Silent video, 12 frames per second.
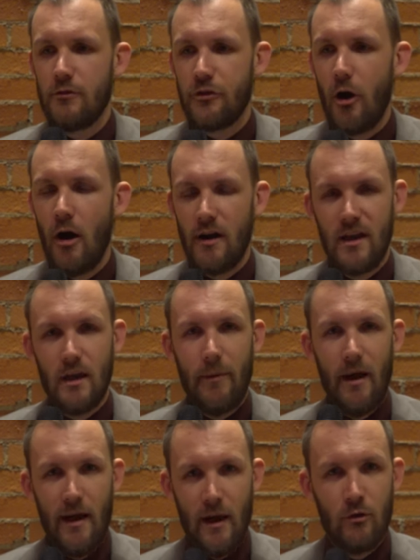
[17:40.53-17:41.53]
talking
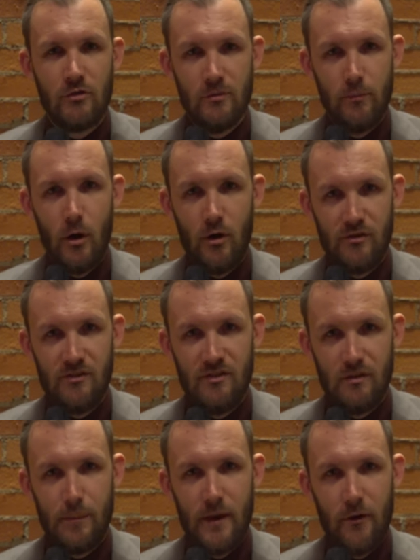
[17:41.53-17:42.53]
about Harrison Barnes'
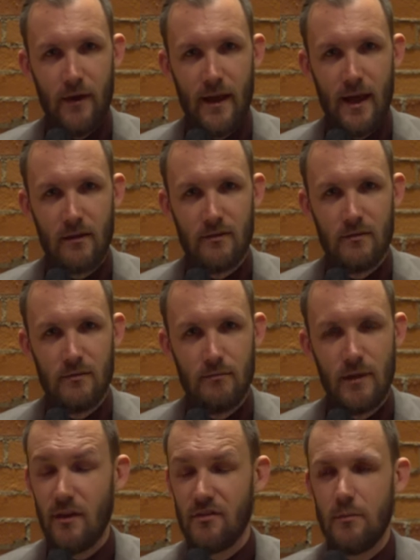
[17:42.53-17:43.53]
disappearing acts.
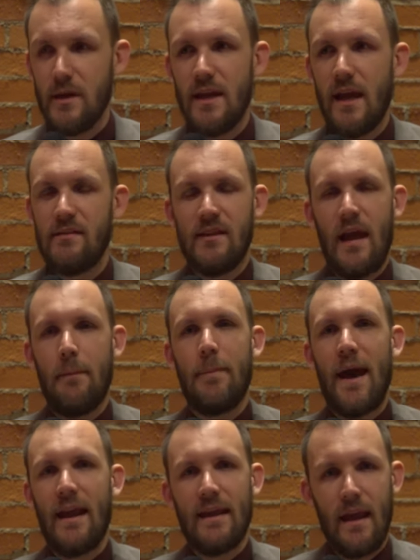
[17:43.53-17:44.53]
That doesn't mean he hasn't had
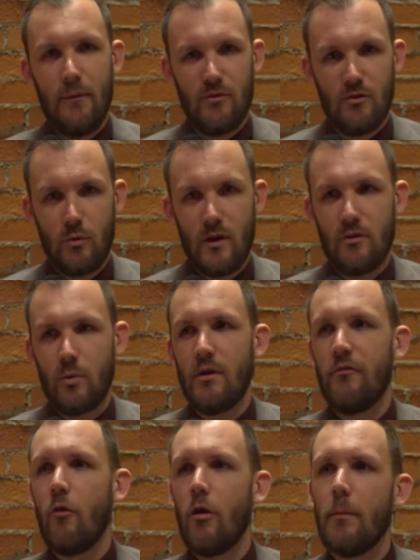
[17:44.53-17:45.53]
bad games in
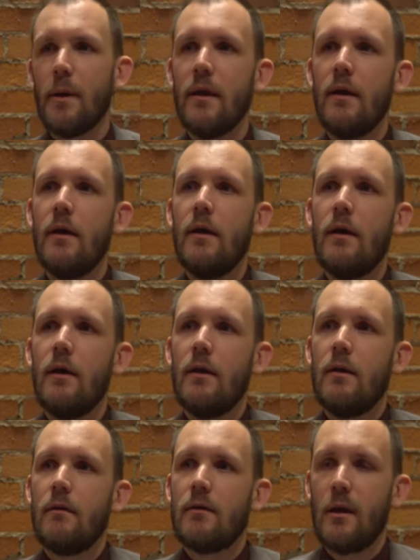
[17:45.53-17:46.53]
2024, but
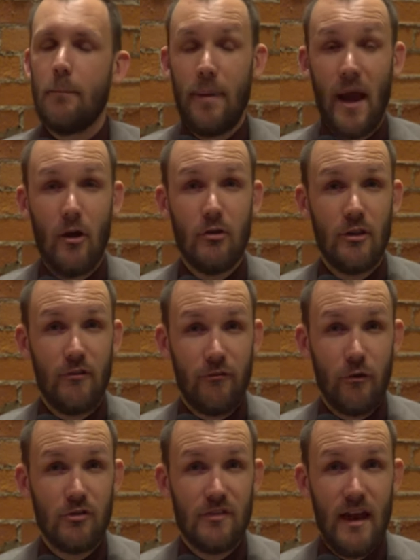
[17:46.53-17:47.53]
compared to the
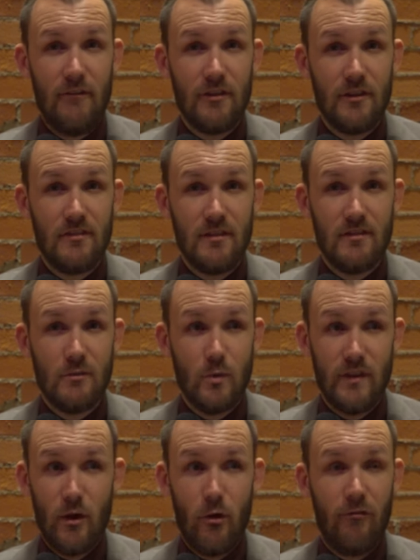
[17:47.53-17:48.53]
first half of the season
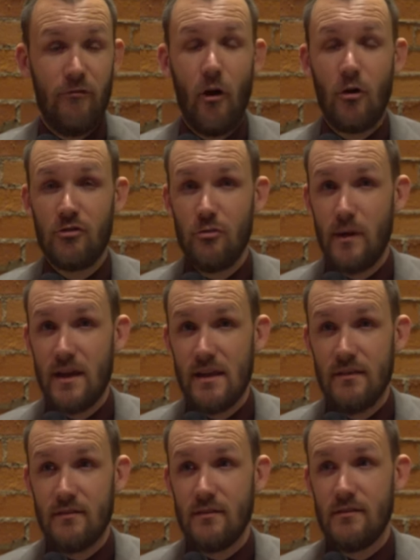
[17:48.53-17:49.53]
when there were far too many
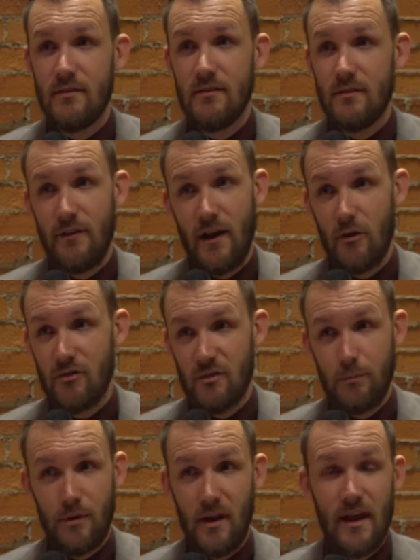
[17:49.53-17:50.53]
instances of
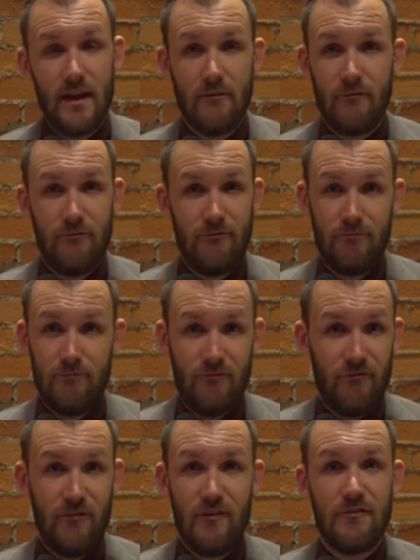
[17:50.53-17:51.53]
Harrison playing
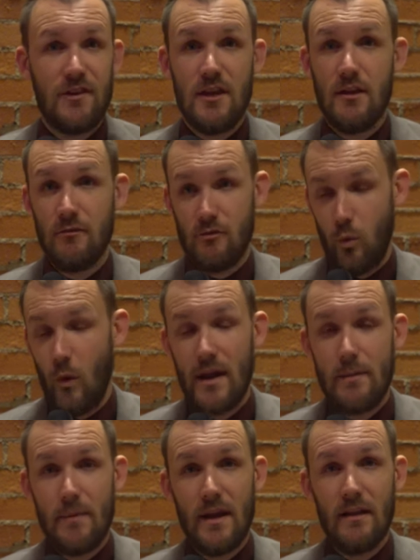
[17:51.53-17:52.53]
15,
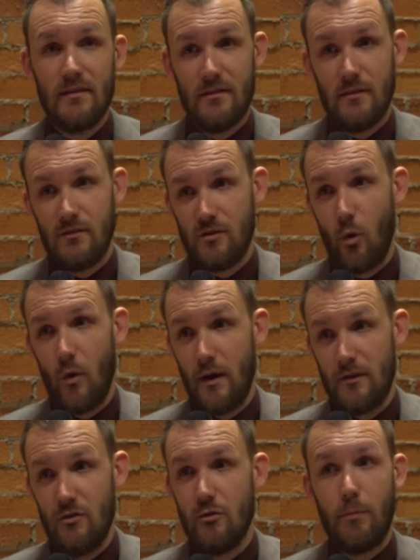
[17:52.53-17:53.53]
20 minutes and
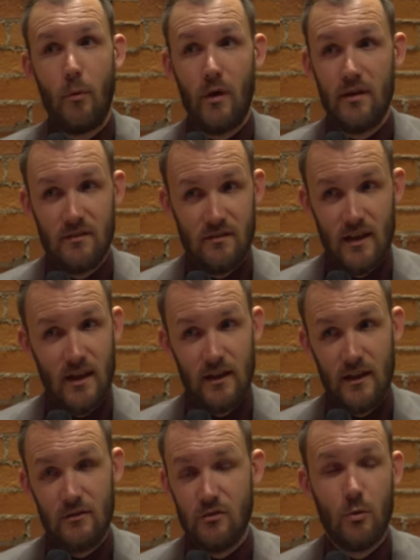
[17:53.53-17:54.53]
scoring 2 points and taking
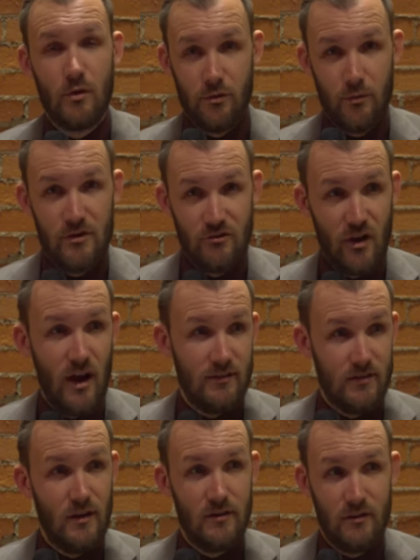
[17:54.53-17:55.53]
like two or three
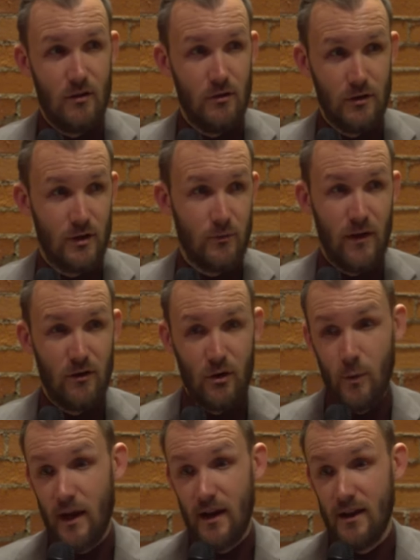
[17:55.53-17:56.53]
shots and us all looking around
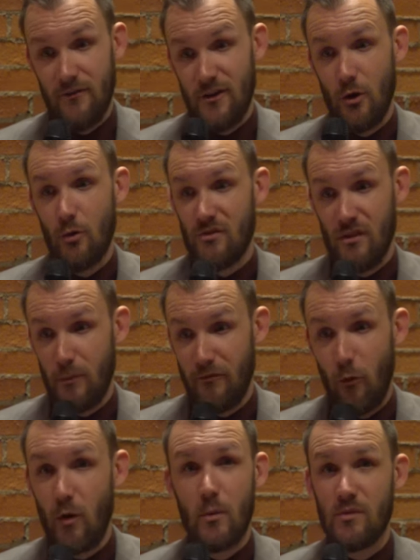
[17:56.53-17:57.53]
going, I didn't even notice number
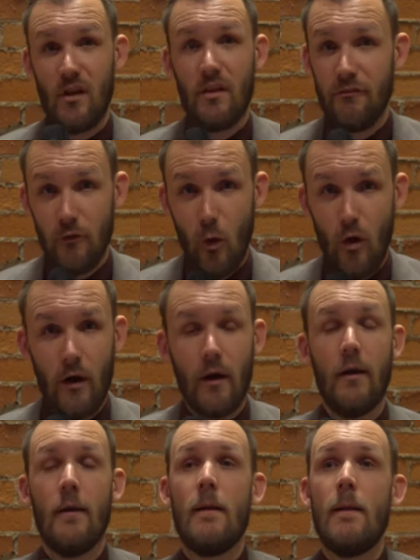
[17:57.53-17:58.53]
40 was on the floor.
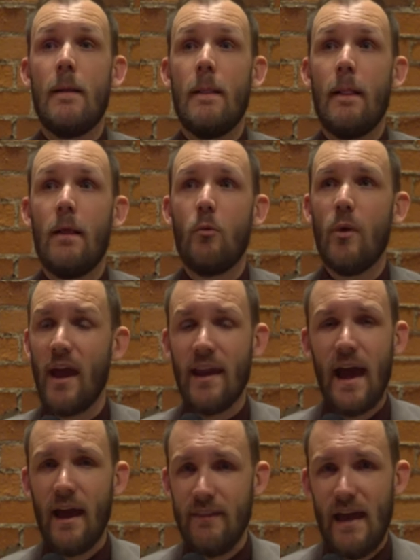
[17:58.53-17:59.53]
We
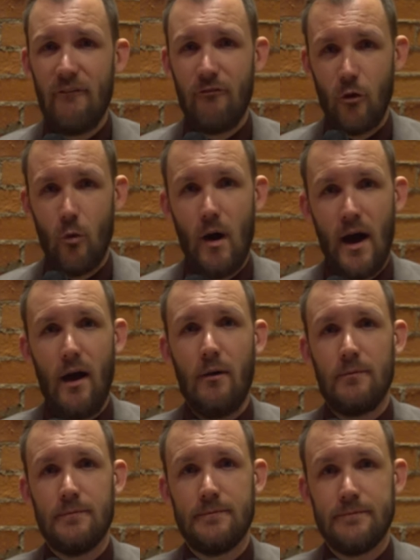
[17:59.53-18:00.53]
hadn't had that for a
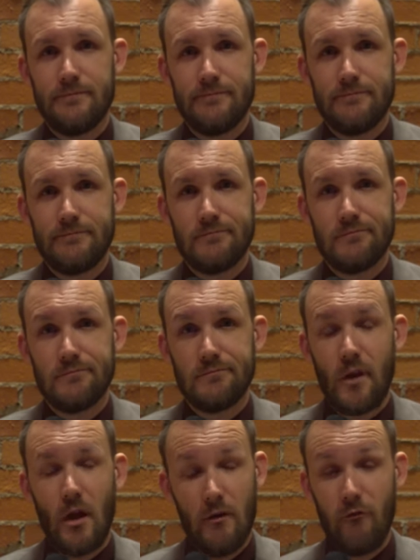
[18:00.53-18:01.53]
while.
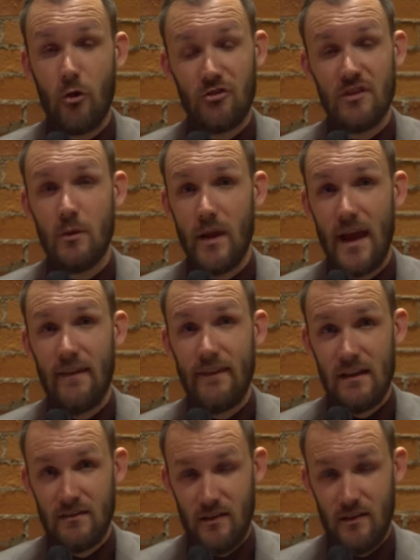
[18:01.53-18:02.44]
Unfortunately, we had that